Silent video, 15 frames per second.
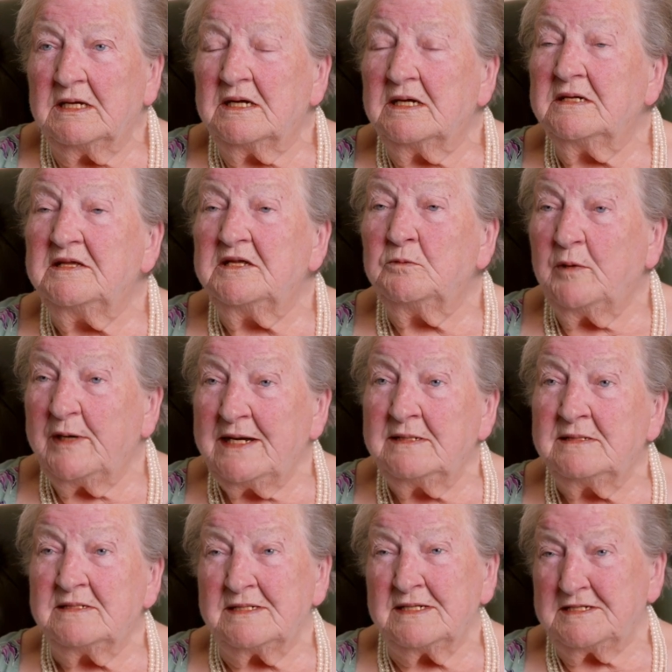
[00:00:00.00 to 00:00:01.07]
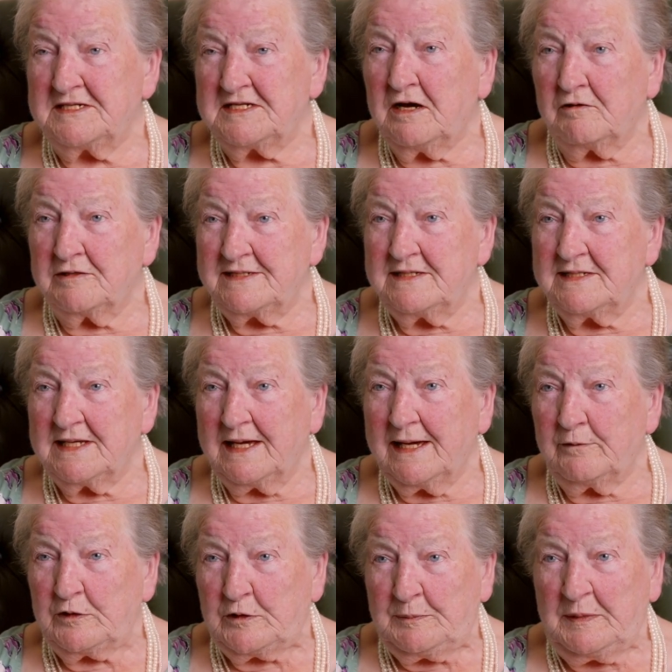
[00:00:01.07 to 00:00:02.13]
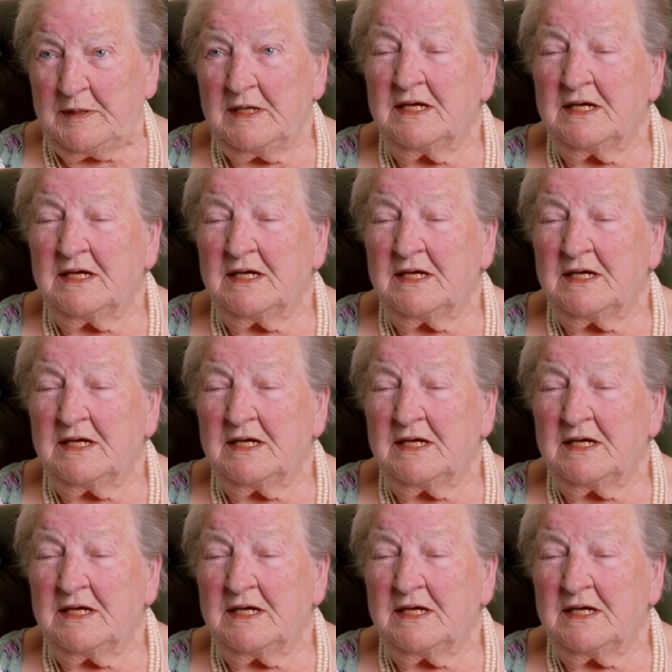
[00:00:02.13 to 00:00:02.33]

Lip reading: and the wind just started to get up,